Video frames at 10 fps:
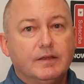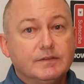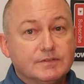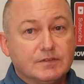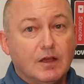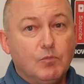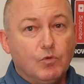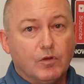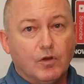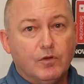some
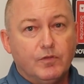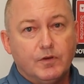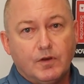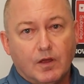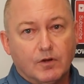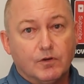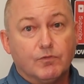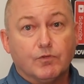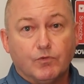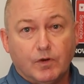will go to the doctor
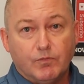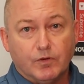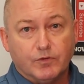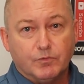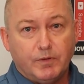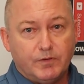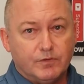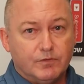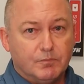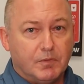for frivolous reasons.